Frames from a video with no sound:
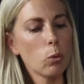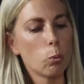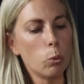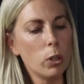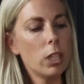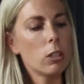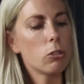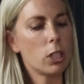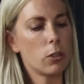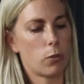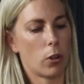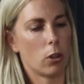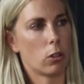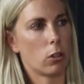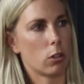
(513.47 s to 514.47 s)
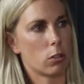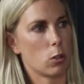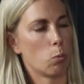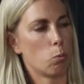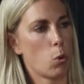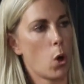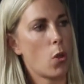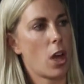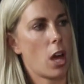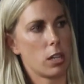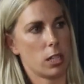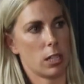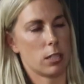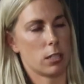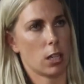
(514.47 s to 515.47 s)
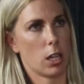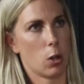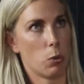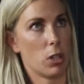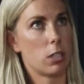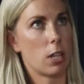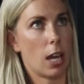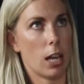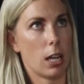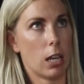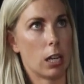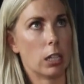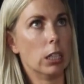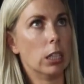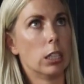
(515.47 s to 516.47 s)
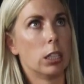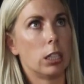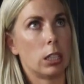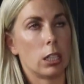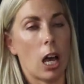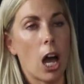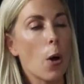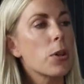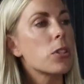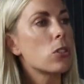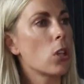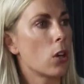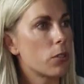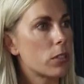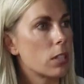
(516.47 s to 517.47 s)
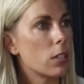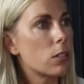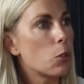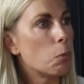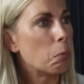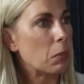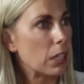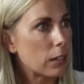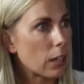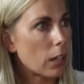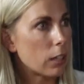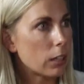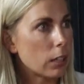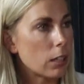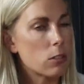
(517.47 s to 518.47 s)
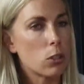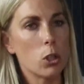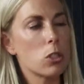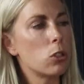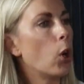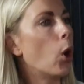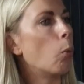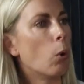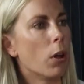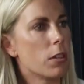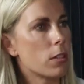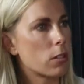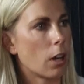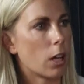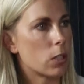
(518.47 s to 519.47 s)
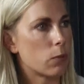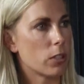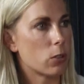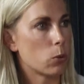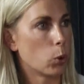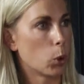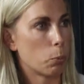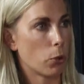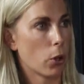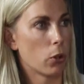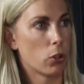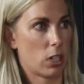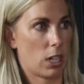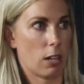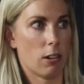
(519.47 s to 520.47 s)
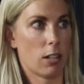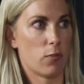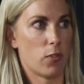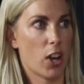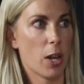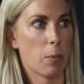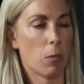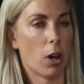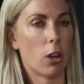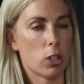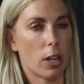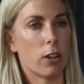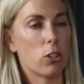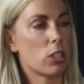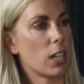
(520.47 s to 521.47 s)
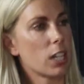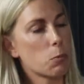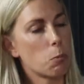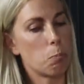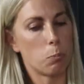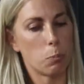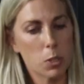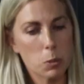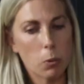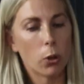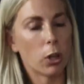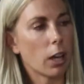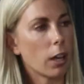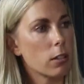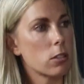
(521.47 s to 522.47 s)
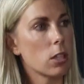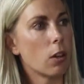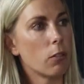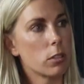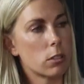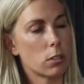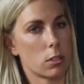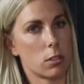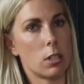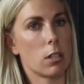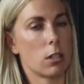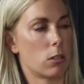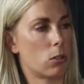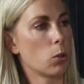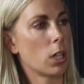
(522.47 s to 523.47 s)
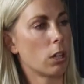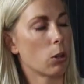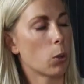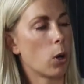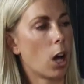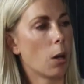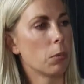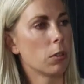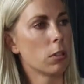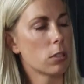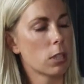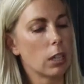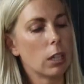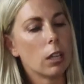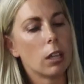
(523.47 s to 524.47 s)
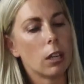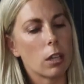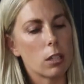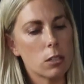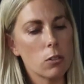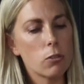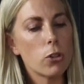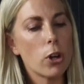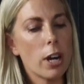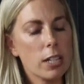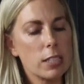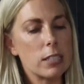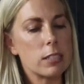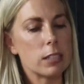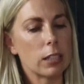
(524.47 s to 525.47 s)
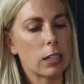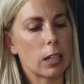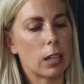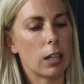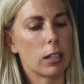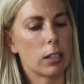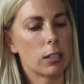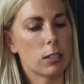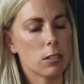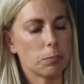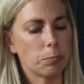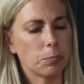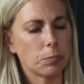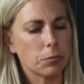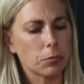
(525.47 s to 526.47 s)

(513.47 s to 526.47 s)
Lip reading: we really focus on what their needs are. We tailor our services to meet their needs. It's not a one-size-fits-all approach here. It's very much actually let's bespoke our service to suit their requirements. And so for our existing clients,